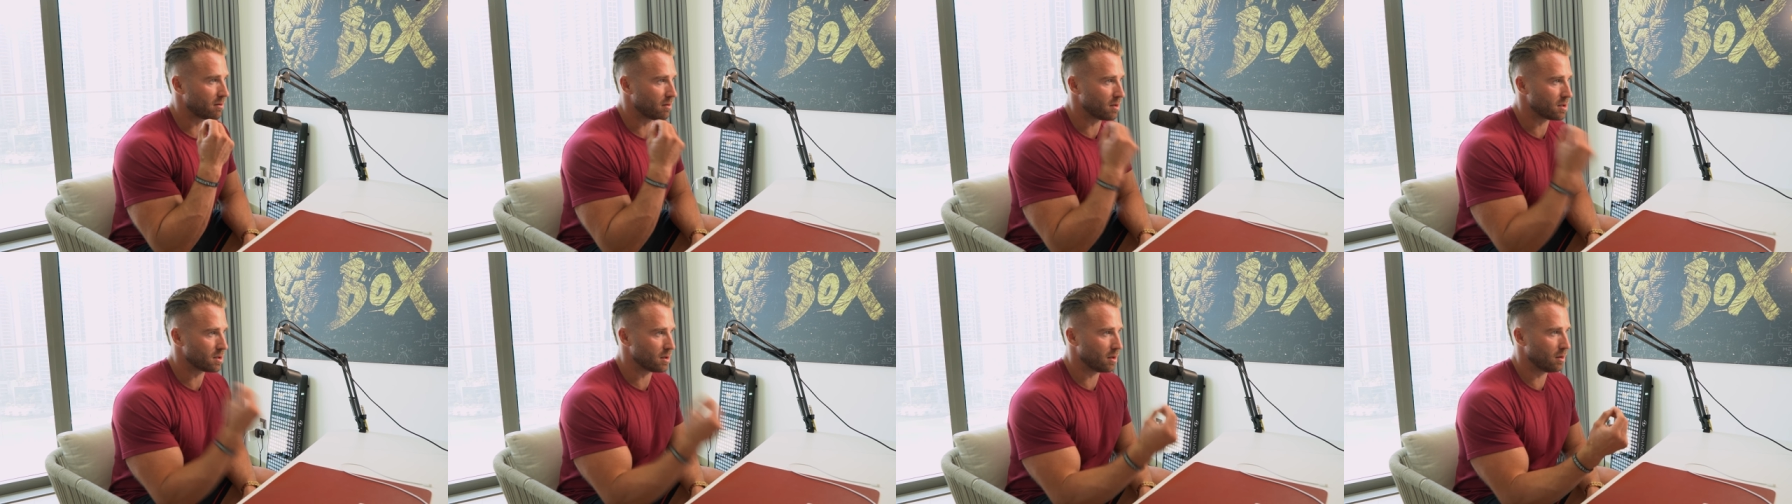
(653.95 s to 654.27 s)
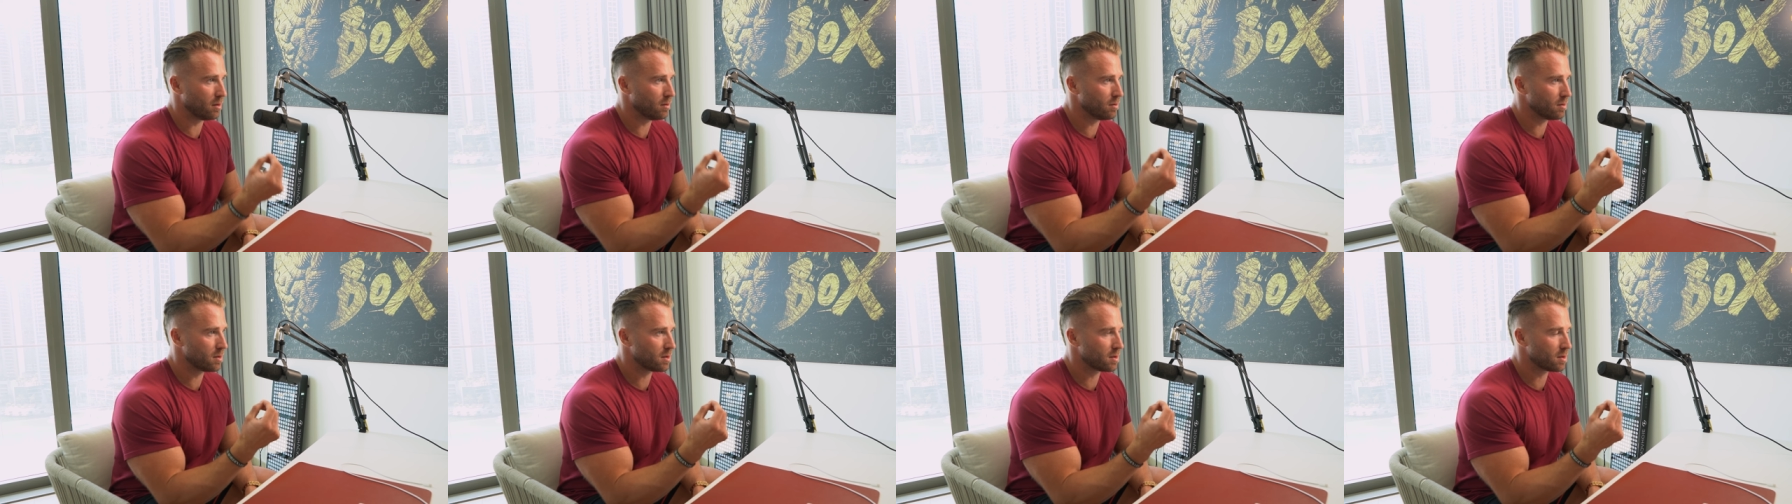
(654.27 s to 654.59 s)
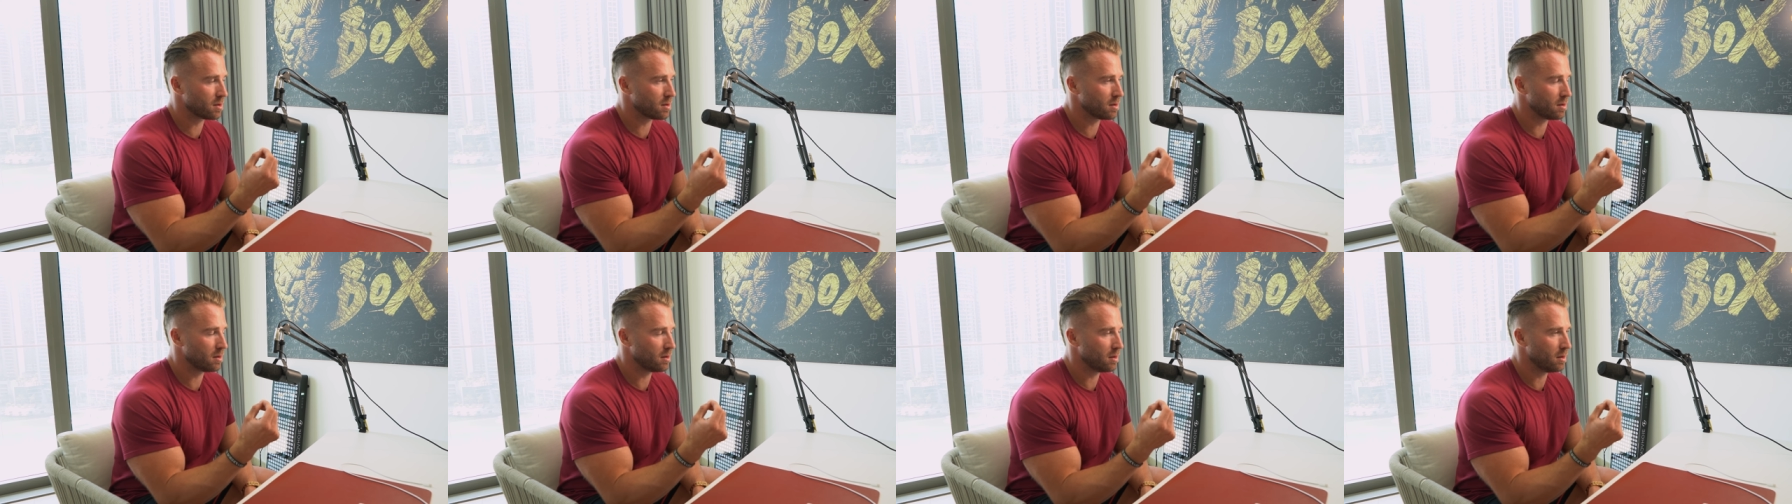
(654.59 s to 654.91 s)

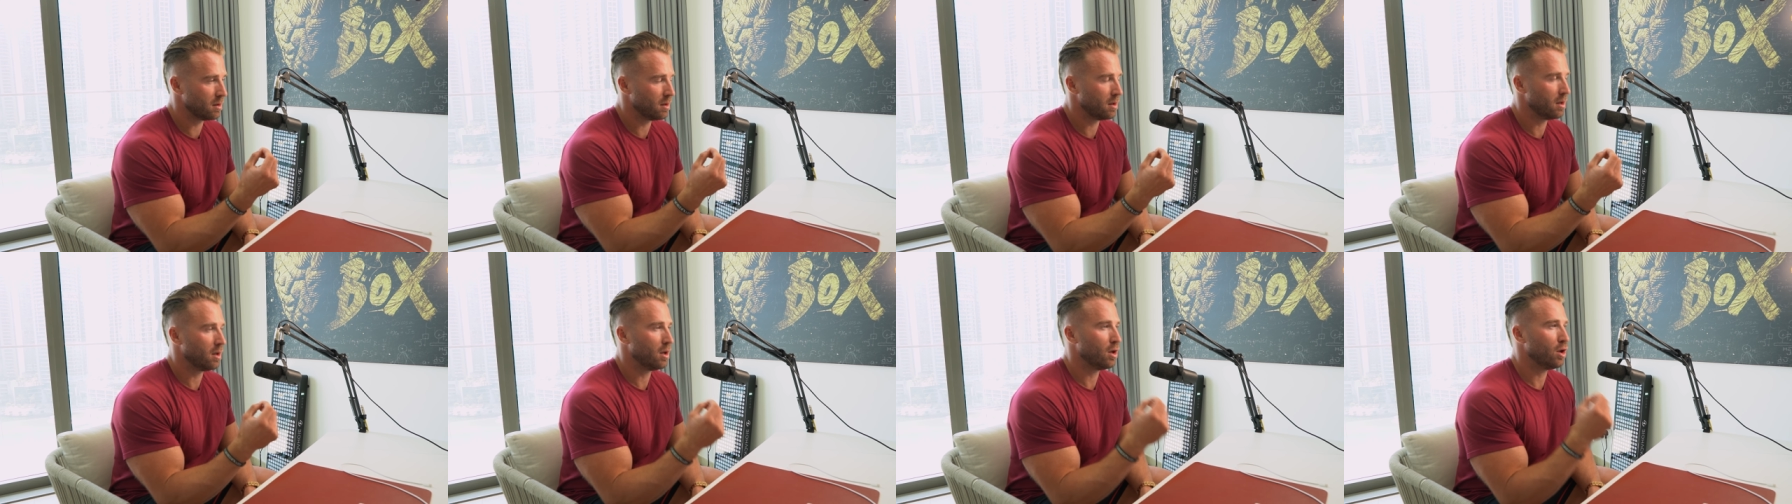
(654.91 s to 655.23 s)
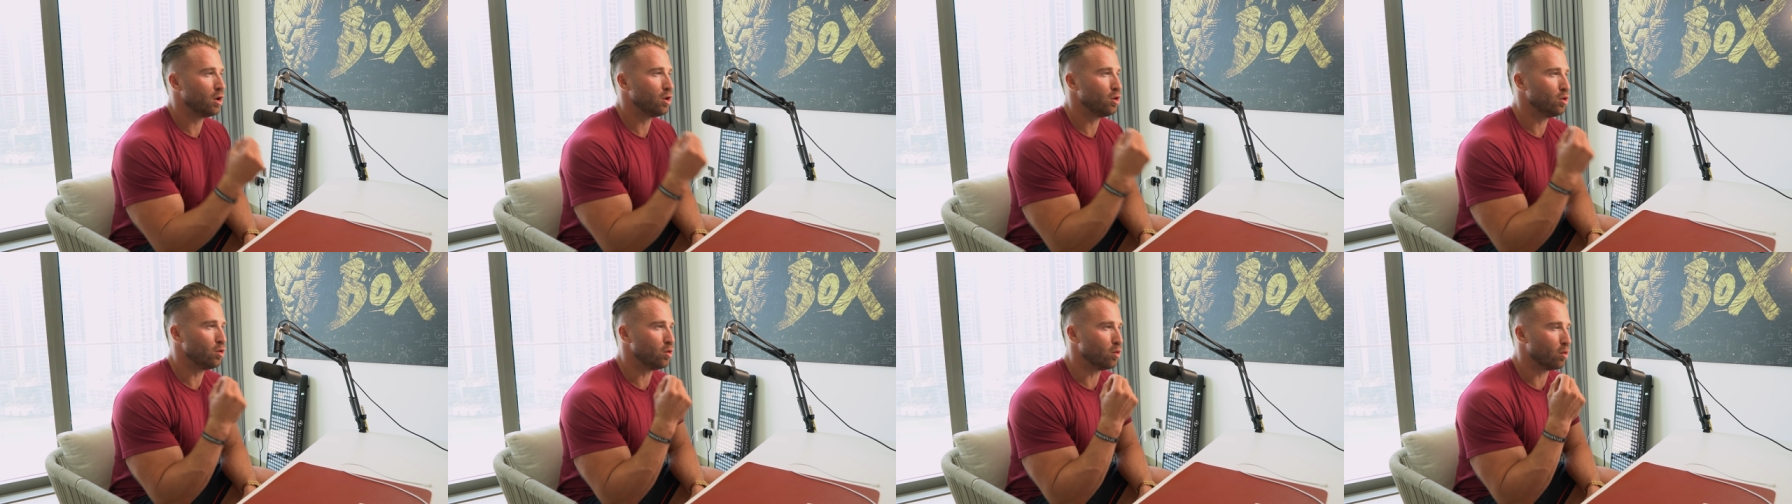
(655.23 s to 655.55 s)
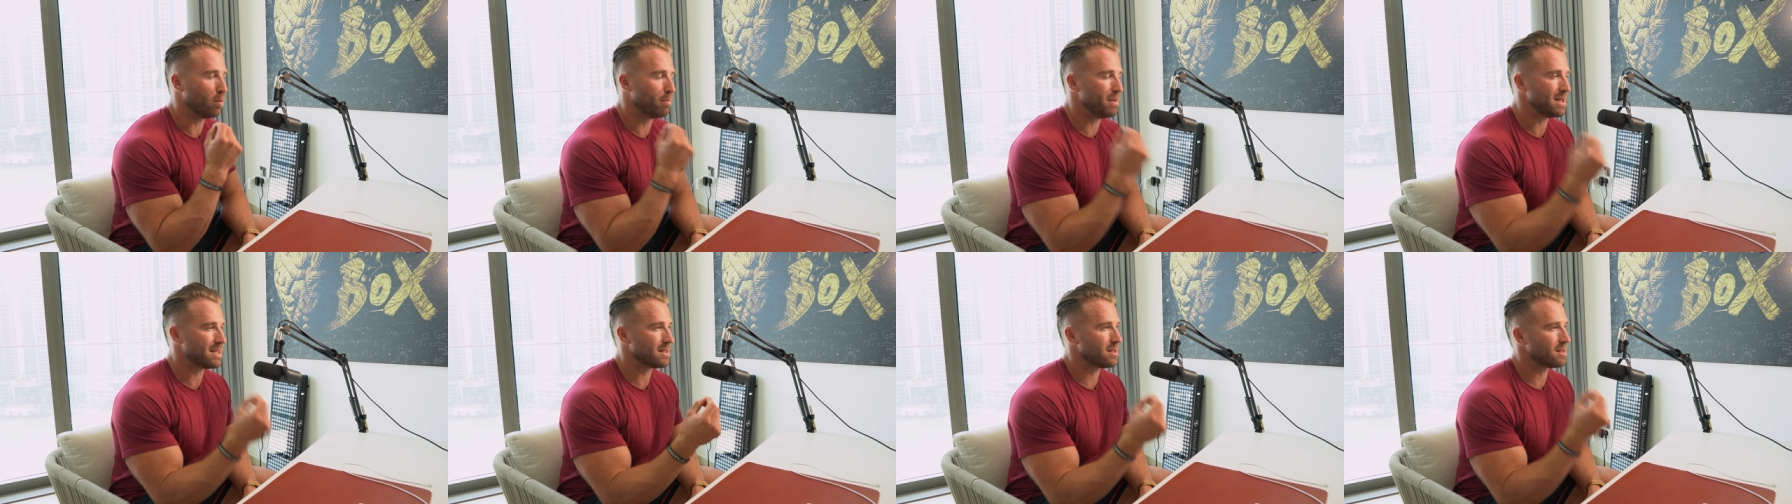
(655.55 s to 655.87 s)
results,
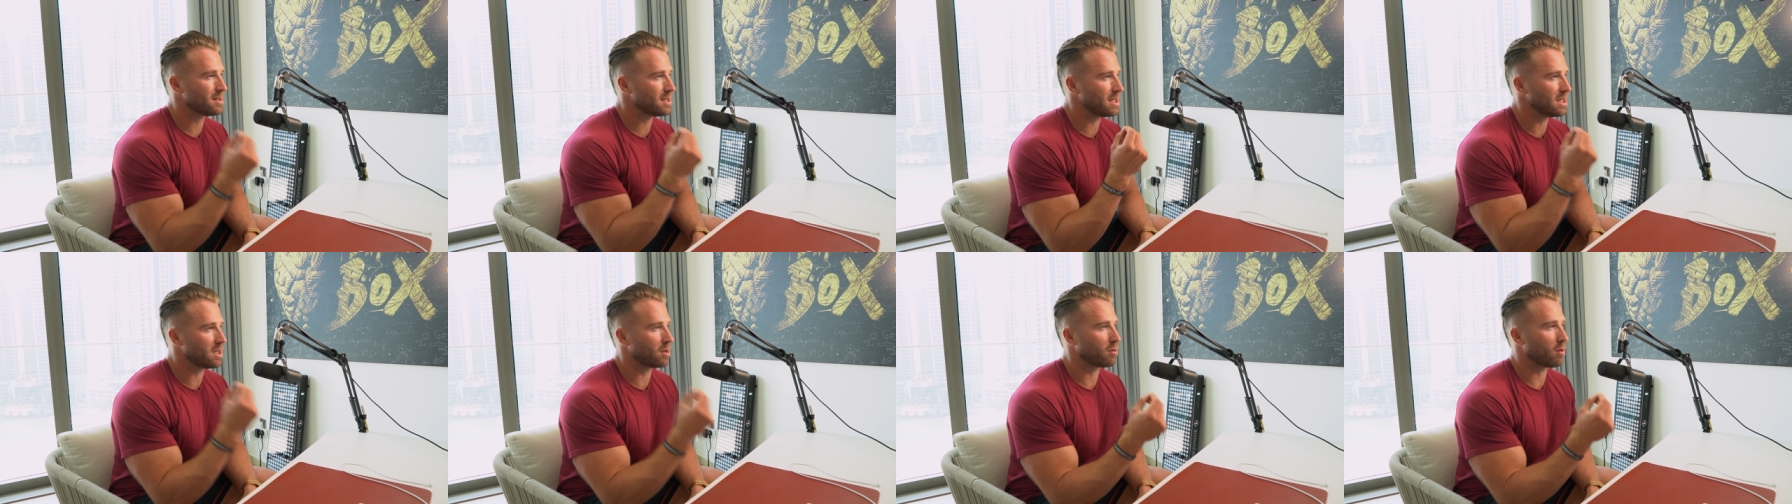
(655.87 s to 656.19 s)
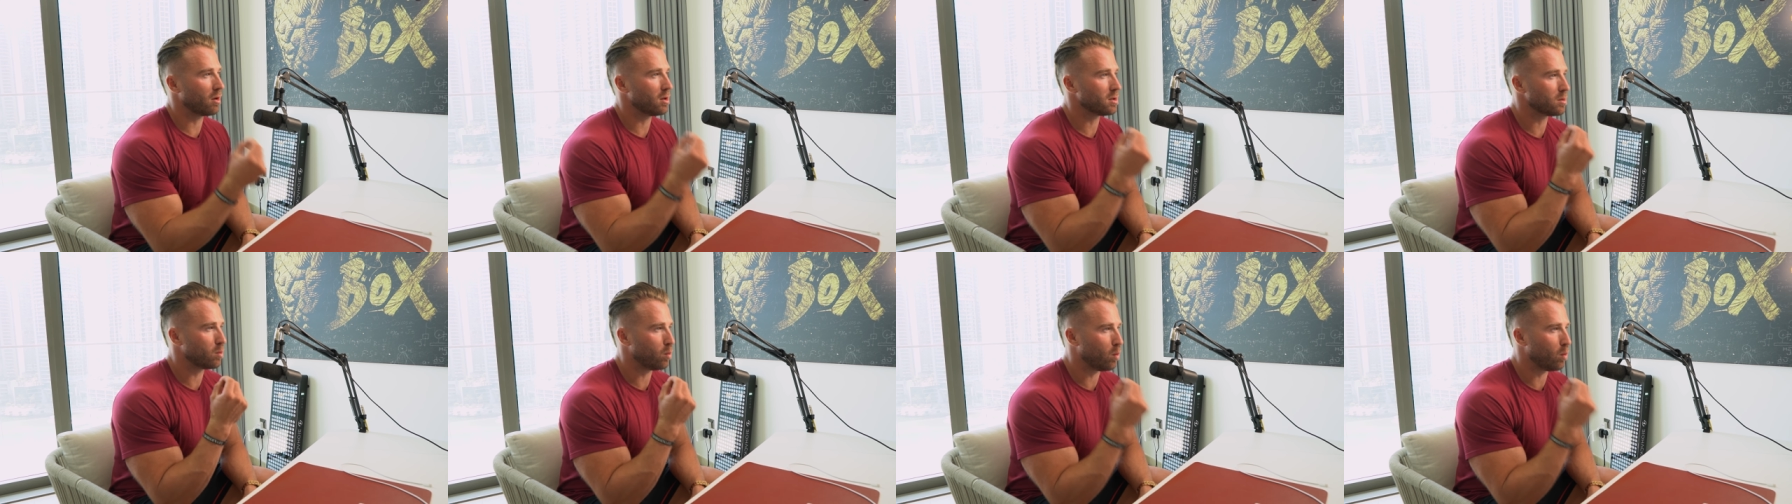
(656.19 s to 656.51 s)
your business then grows